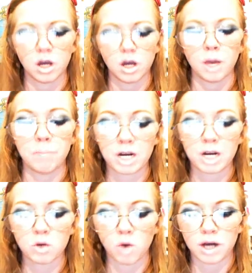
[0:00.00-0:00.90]

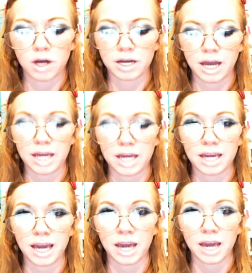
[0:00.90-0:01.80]
Marijuana,
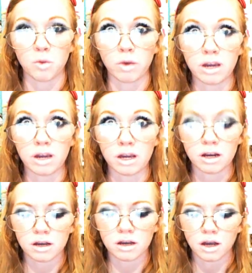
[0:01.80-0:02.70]
aka weed,
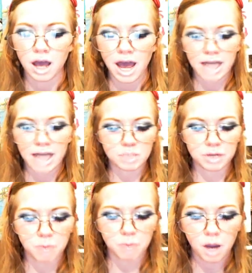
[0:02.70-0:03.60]
has been a
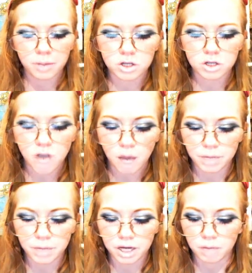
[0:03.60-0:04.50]
popular
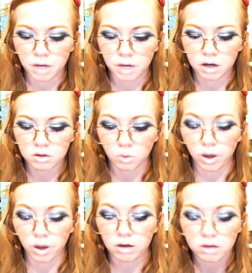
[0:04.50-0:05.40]
topic among,
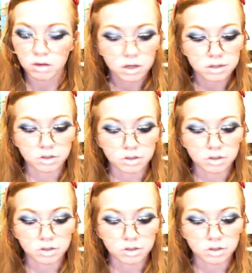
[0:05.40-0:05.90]
well, just